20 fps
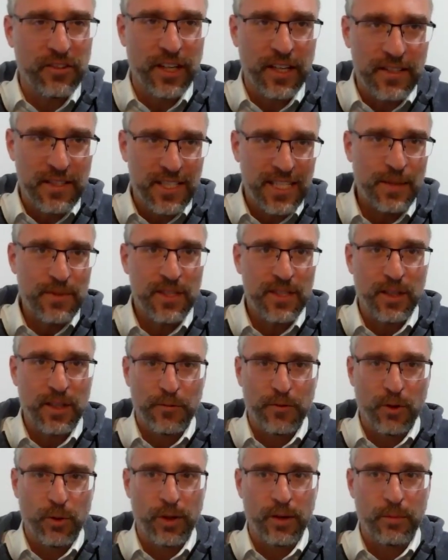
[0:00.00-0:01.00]
And it seems,
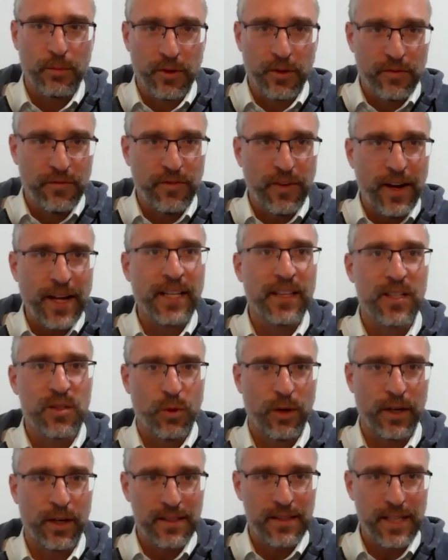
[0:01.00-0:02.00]
therefore, we're fighting this
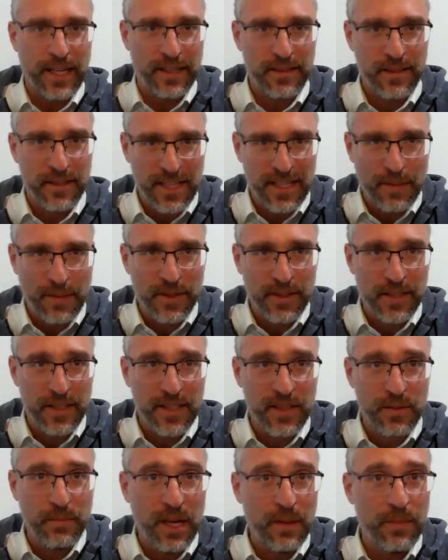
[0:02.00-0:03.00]
war against
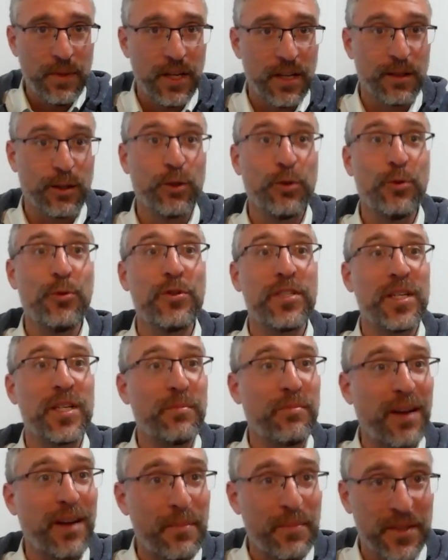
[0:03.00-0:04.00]
anti-Semitism, maybe a losing
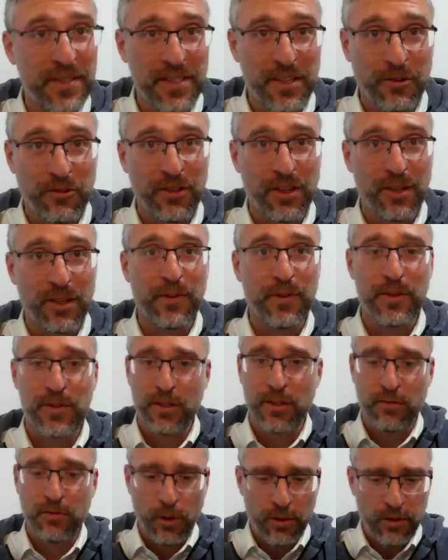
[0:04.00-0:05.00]
proposition if there's
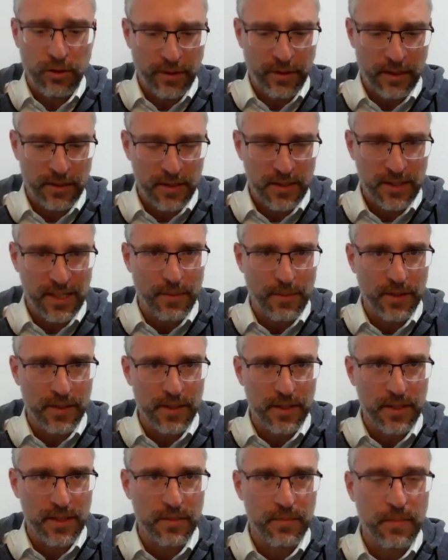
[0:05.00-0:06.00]
a growth of
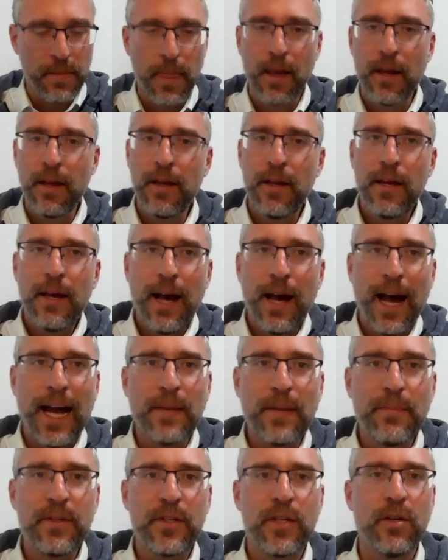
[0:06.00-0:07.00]
anti-Semitism.
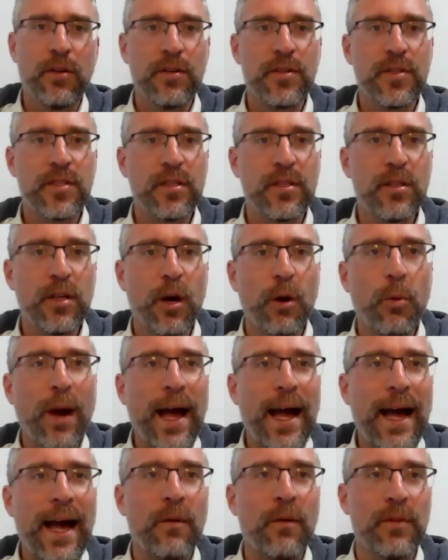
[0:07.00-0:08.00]
I'd be curious to know
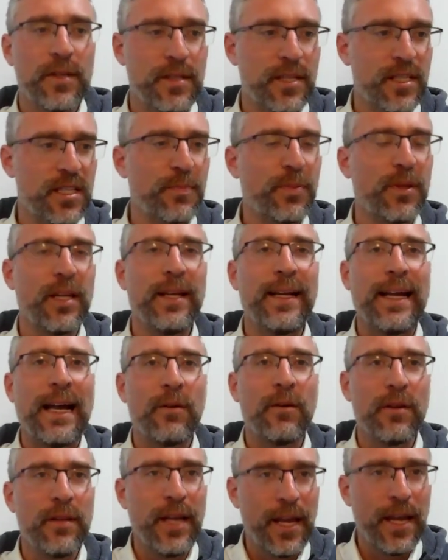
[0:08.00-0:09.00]
how this is playing
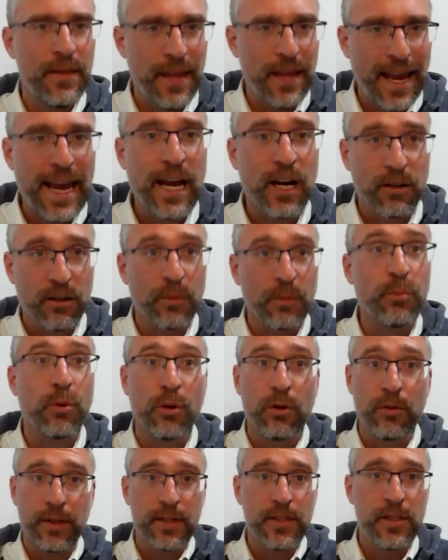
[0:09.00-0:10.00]
out in the Arab
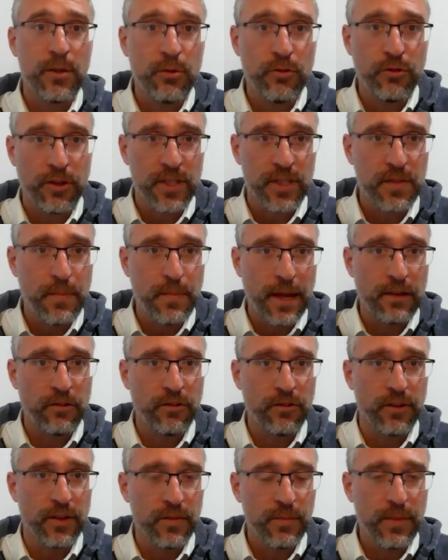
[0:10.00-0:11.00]
world, as you just
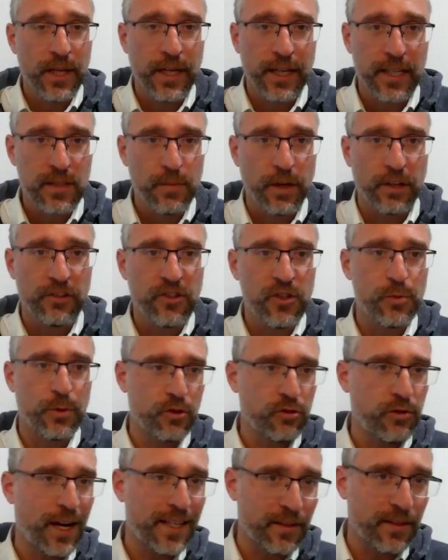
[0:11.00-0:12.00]
mentioned, meaning as much as we're
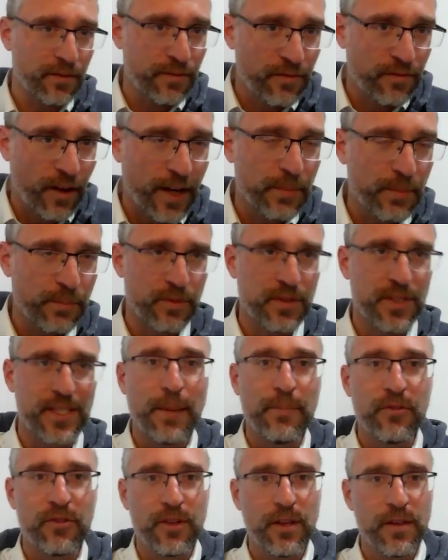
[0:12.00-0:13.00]
trying to fight
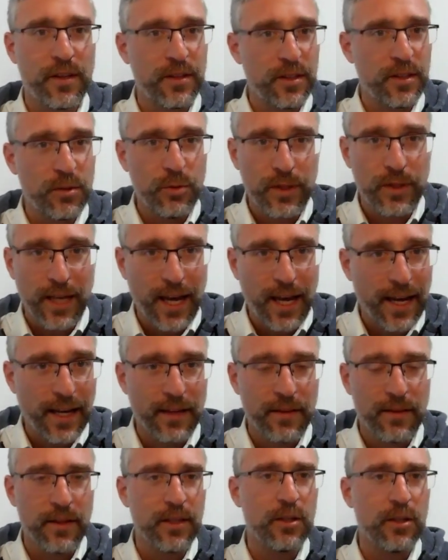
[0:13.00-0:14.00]
perception in the UK
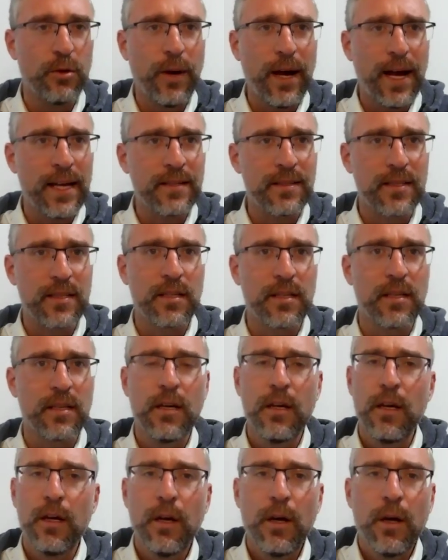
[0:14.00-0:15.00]
and the US,
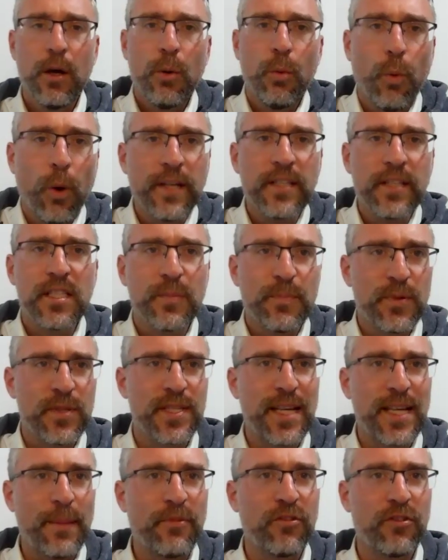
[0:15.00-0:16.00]
what is the
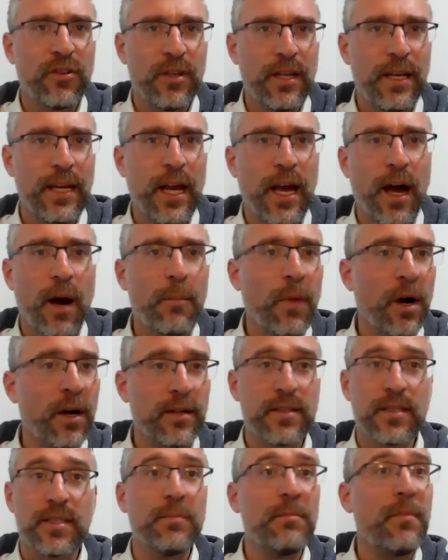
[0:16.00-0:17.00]
perception
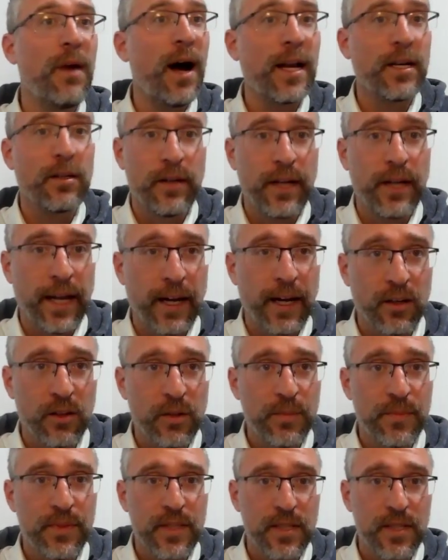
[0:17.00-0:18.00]
amongst the moderate
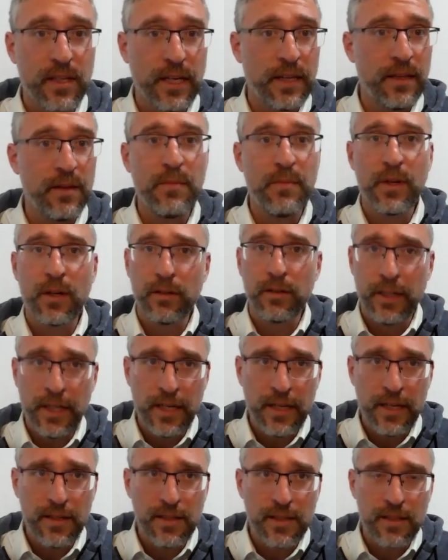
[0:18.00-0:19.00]
Arabs in the Middle
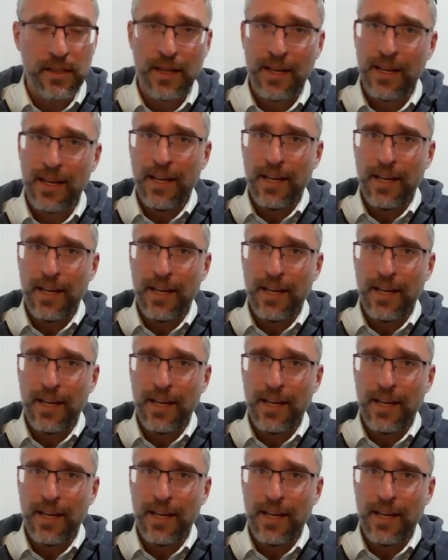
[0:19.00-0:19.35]
East?